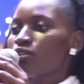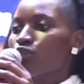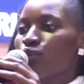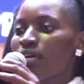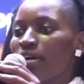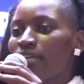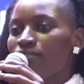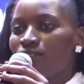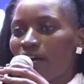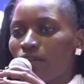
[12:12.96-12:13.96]
to the
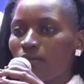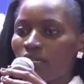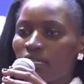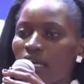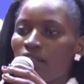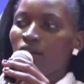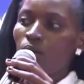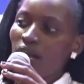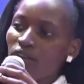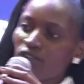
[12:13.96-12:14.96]
environment. The
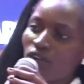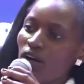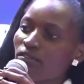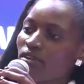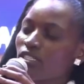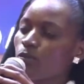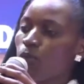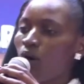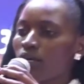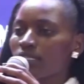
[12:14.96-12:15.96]
word of God
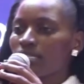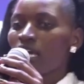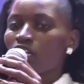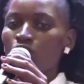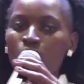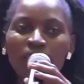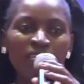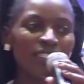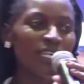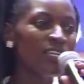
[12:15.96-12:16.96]
responds to
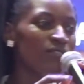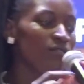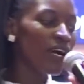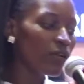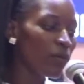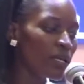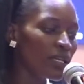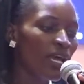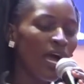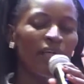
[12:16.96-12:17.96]
its
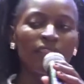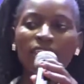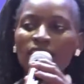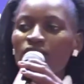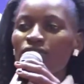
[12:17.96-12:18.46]
environment, and that